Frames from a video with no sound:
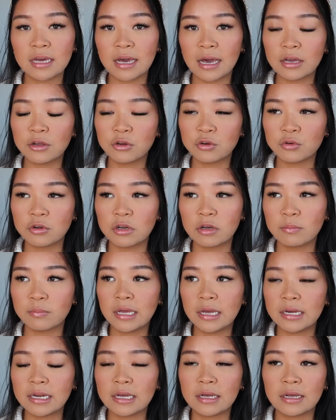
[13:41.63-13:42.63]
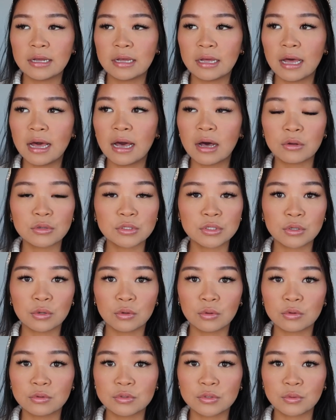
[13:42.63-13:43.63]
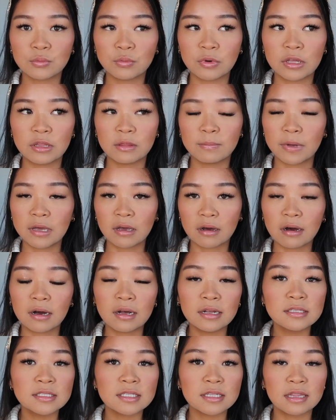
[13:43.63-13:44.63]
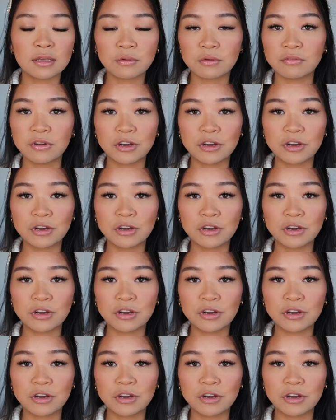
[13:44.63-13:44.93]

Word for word: I grew up in a household with my aunts, and they were